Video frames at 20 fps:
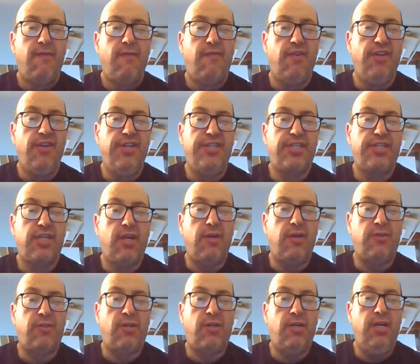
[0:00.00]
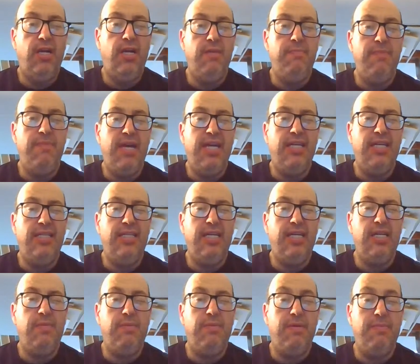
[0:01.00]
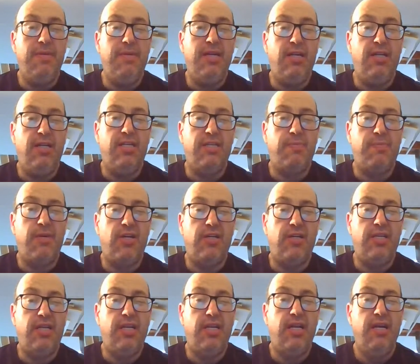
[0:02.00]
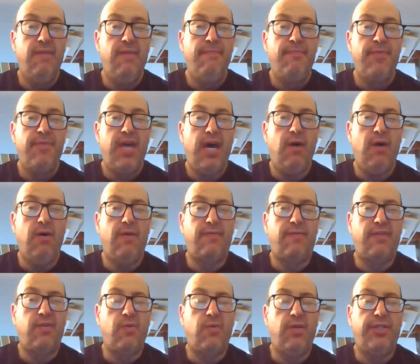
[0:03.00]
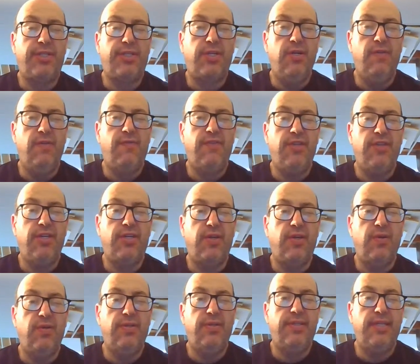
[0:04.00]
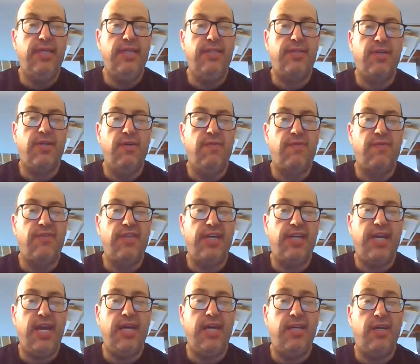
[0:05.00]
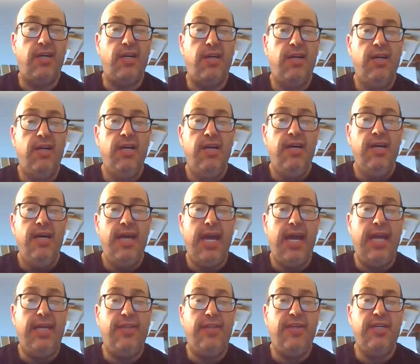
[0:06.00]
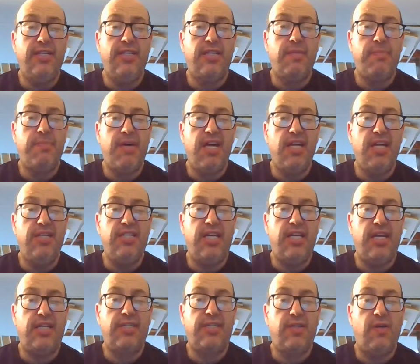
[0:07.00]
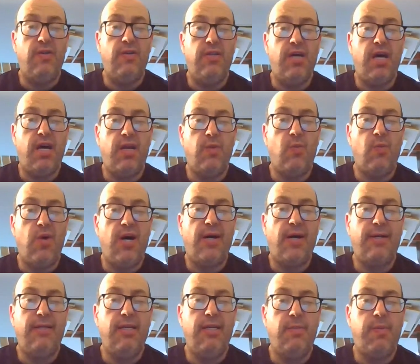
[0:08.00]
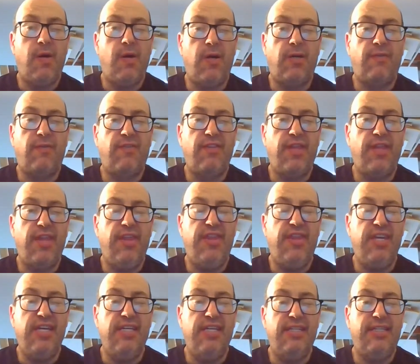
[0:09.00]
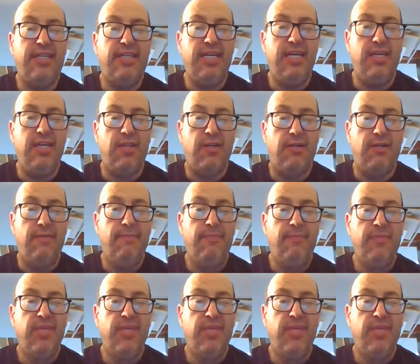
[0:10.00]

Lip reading: Full disclosure, it may indeed be mean-spirited. However, what's good for the goose is good for the gander. Atheist apologetics are not a walk in the park for the theist either.